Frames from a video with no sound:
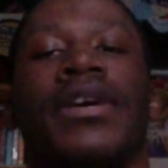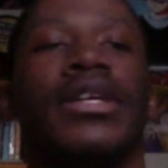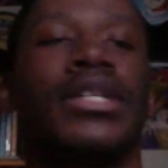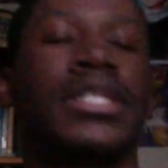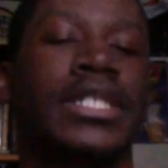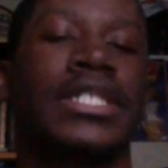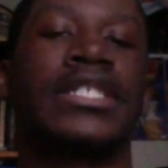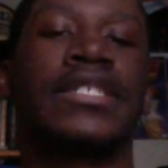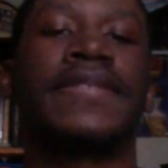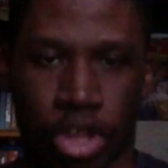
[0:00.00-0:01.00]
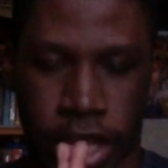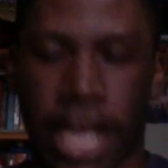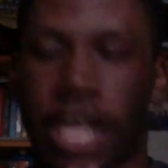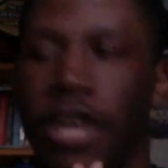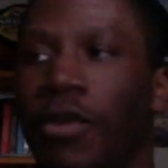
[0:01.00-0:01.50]
but
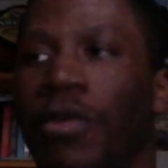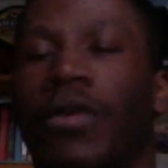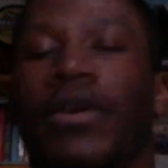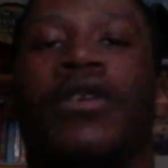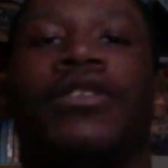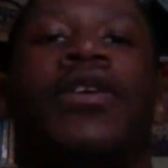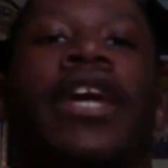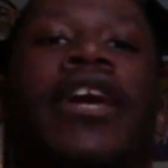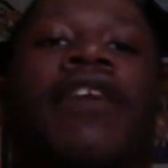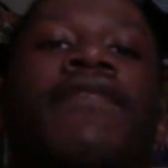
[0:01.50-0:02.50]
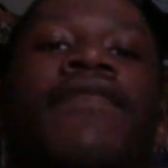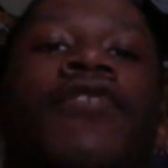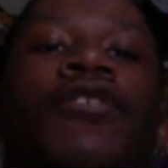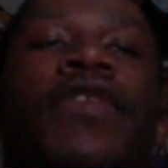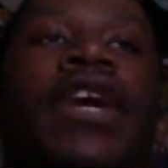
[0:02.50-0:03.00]
thank you, Gotoge,
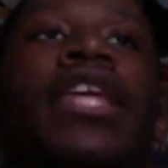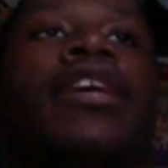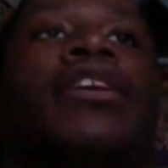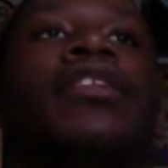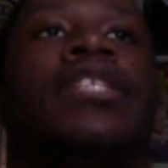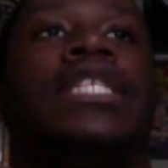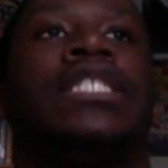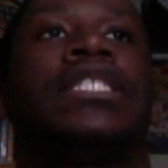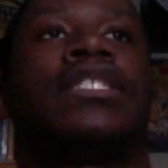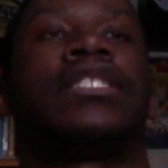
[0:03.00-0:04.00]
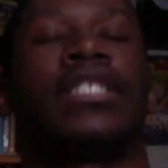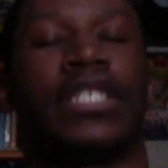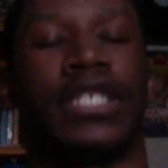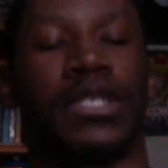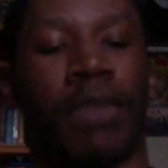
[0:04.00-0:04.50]
for creating this
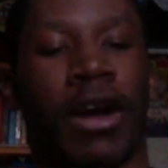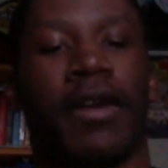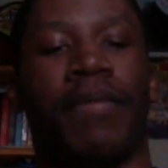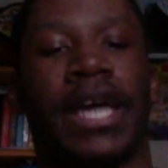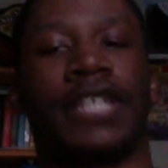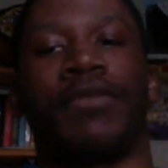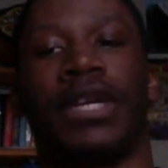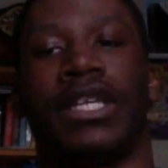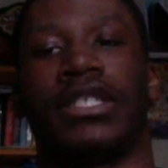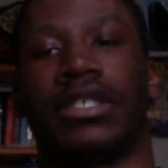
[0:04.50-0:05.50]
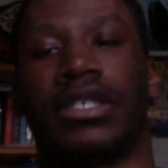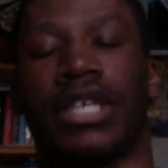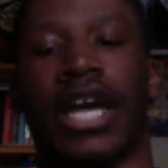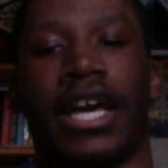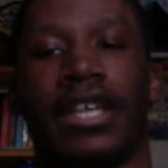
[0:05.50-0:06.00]
this manga masterpiece.
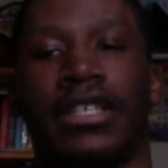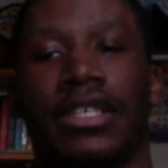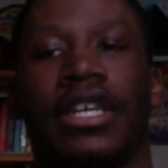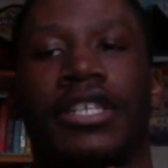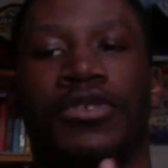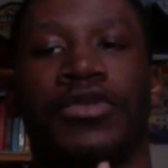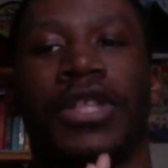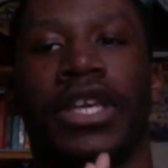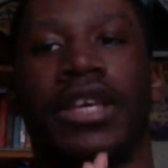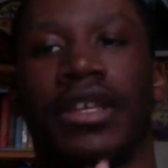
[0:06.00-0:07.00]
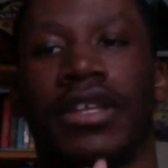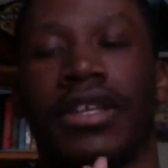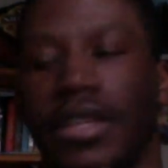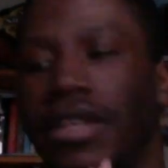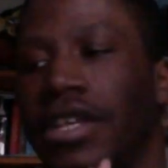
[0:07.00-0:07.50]
I I truly
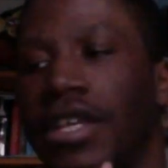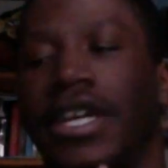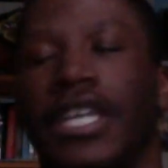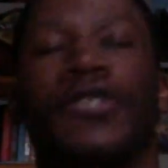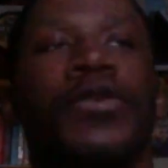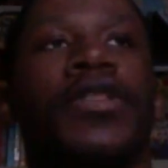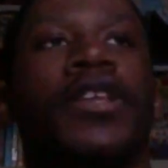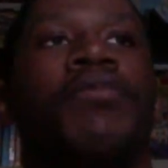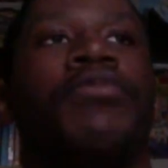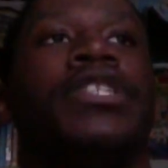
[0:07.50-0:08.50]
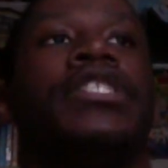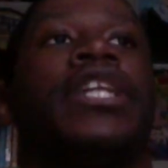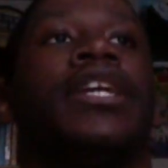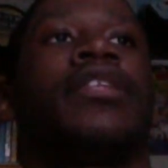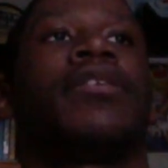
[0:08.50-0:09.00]
I truly
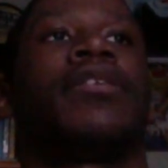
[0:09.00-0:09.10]
appreciate